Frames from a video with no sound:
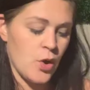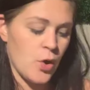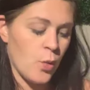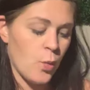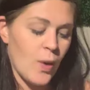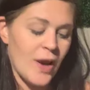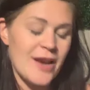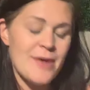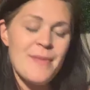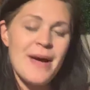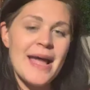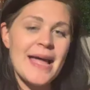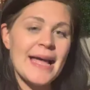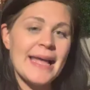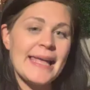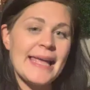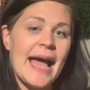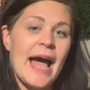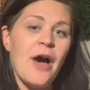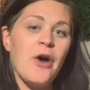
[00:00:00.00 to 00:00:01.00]
What am I
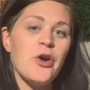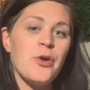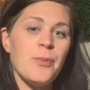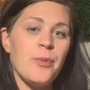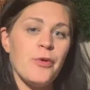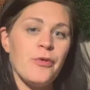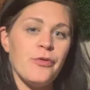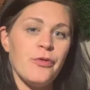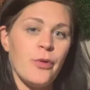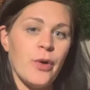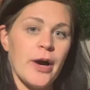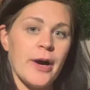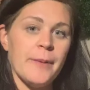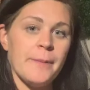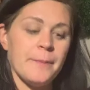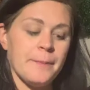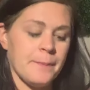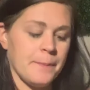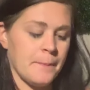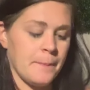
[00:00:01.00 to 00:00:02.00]
accountable for?
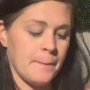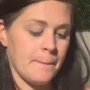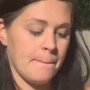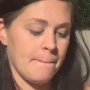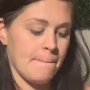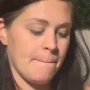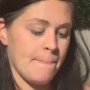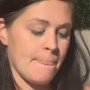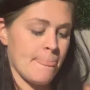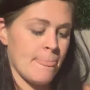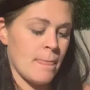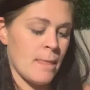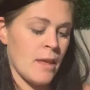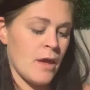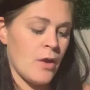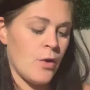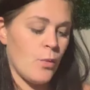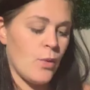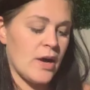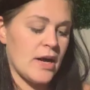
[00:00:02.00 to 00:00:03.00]

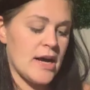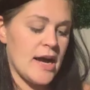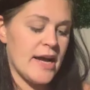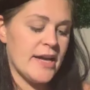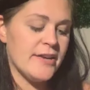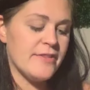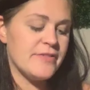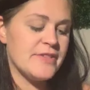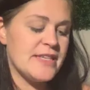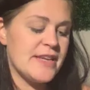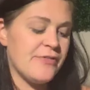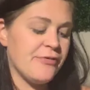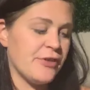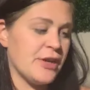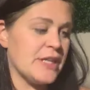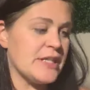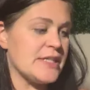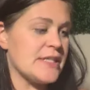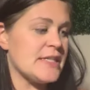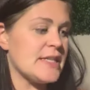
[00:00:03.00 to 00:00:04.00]
What kind of
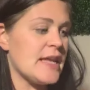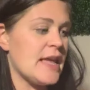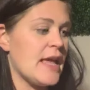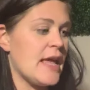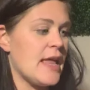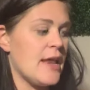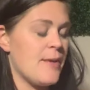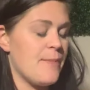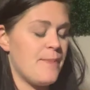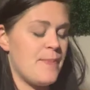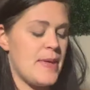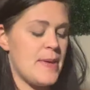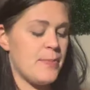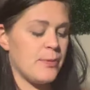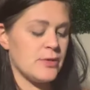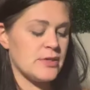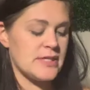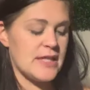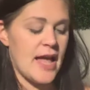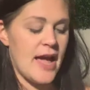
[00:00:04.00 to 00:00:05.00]
difference in
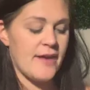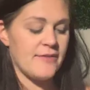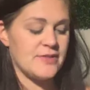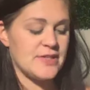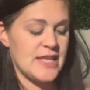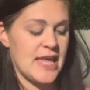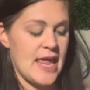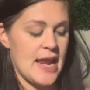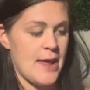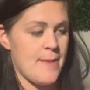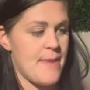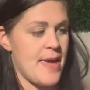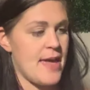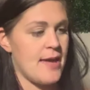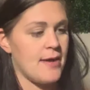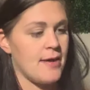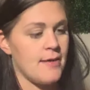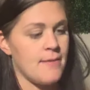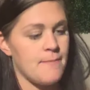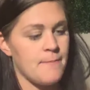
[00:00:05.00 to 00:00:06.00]
people's lives can I
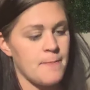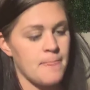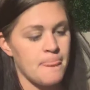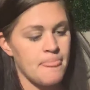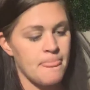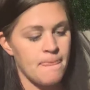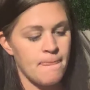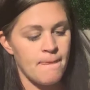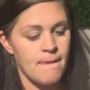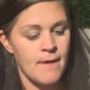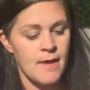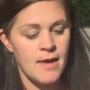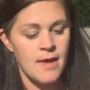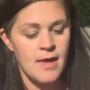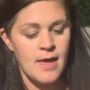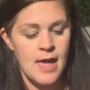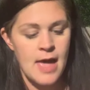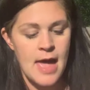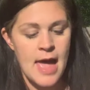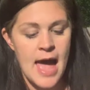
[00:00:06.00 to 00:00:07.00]
make?
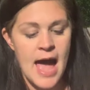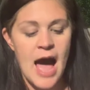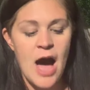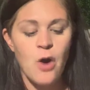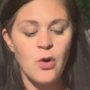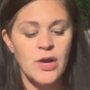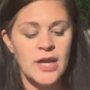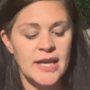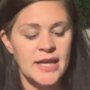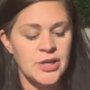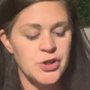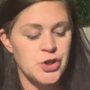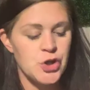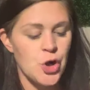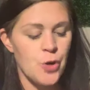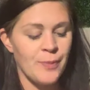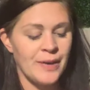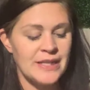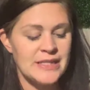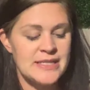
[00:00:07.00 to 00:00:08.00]
How can I
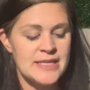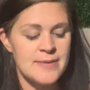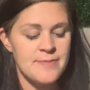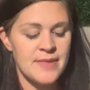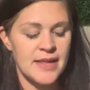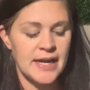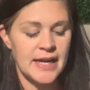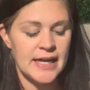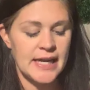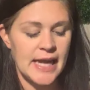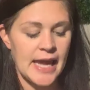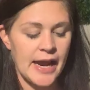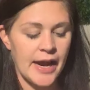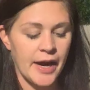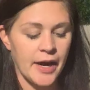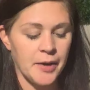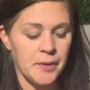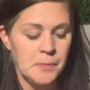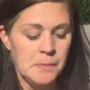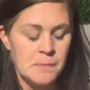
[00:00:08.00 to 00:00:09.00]
show my team that I care?